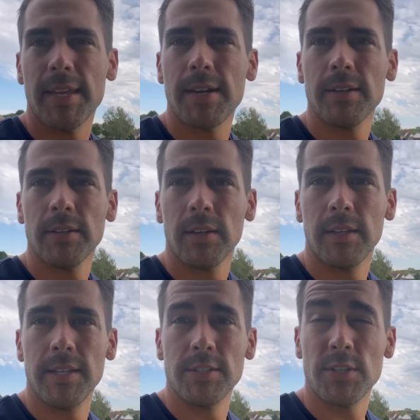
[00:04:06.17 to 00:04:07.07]
there
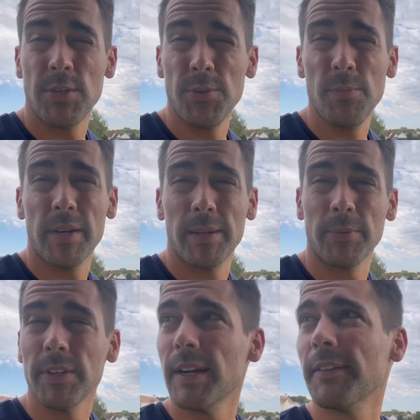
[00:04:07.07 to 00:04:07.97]
in two, but I'm
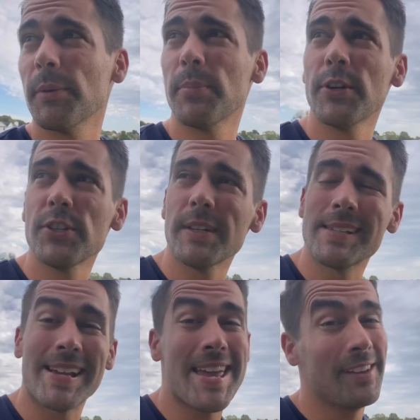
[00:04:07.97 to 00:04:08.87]
really gonna have to push it because
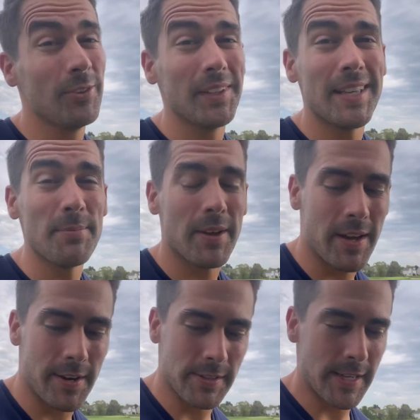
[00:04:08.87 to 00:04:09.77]
I can't really hit my
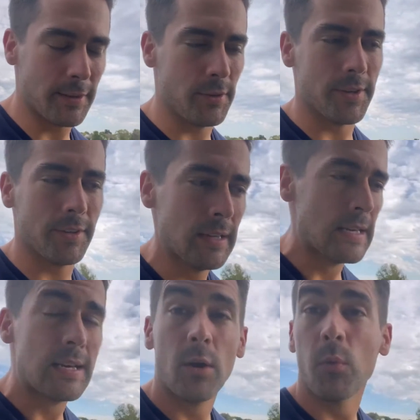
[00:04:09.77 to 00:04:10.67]
irons that long.
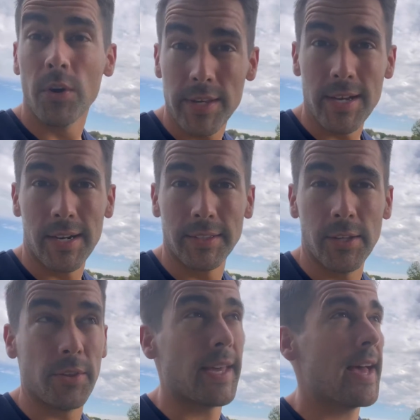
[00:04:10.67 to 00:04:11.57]
Working on it
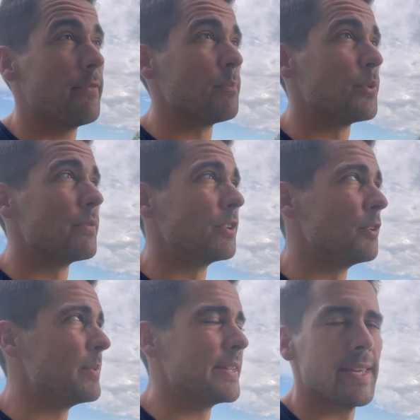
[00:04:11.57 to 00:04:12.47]
though, they have improved a little
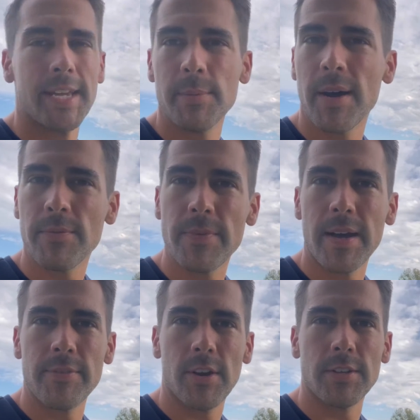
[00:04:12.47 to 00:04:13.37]
bit and gained about
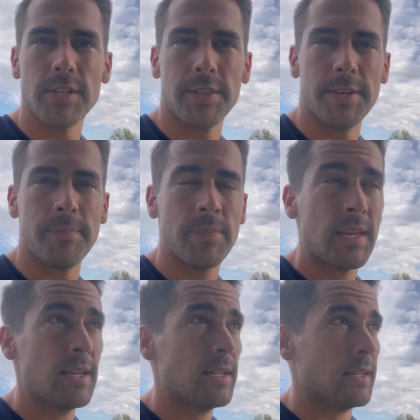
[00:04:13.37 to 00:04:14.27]
five yards on them
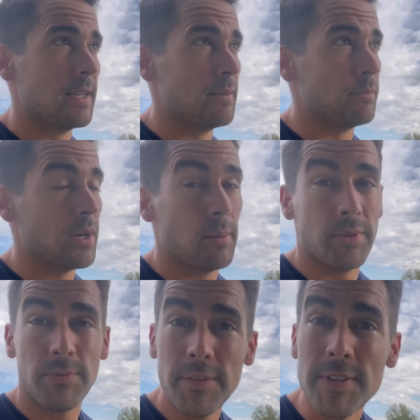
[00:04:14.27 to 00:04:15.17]
probably
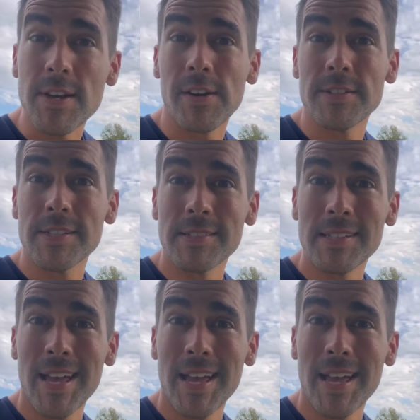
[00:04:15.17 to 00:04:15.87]
50 yards since